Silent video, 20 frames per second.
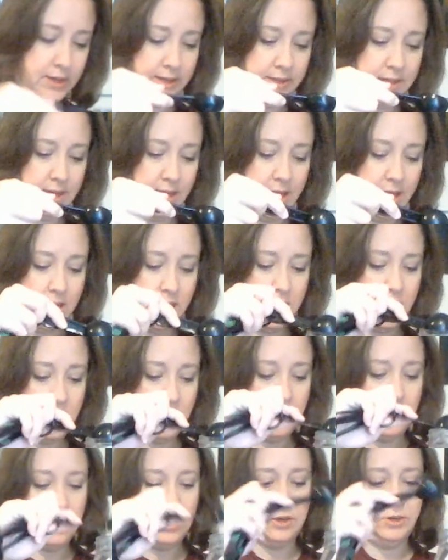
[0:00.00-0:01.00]
that.
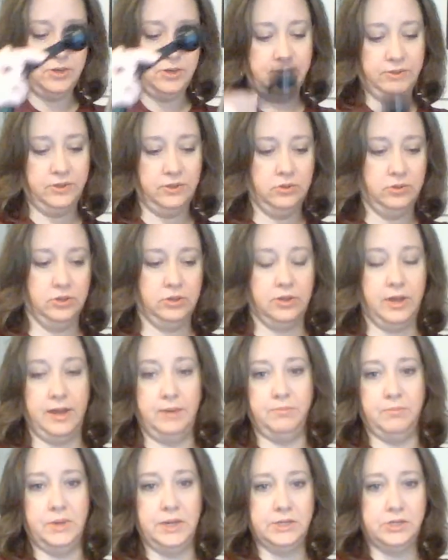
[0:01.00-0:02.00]
Doesn't look
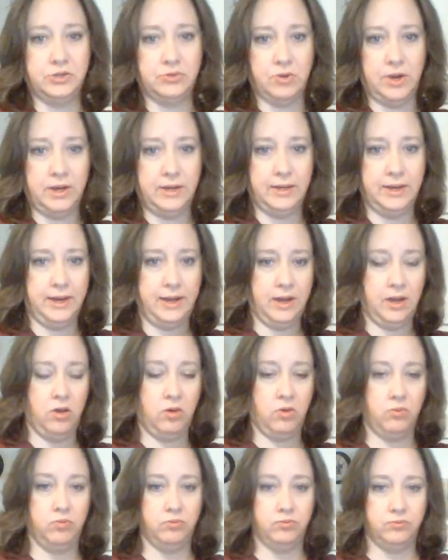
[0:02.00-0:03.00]
like much right
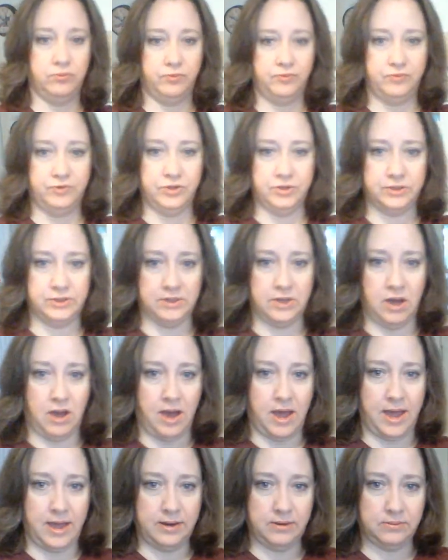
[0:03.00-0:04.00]
now. We've just
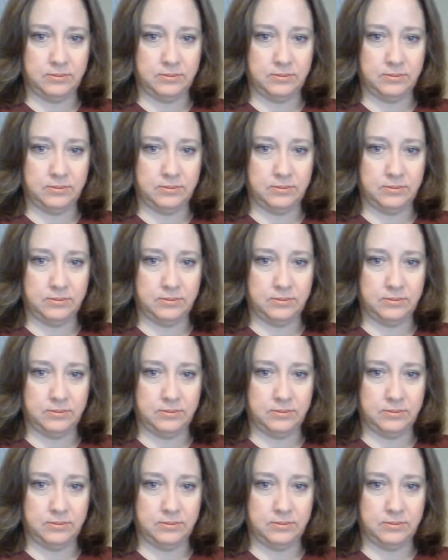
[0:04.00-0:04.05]
got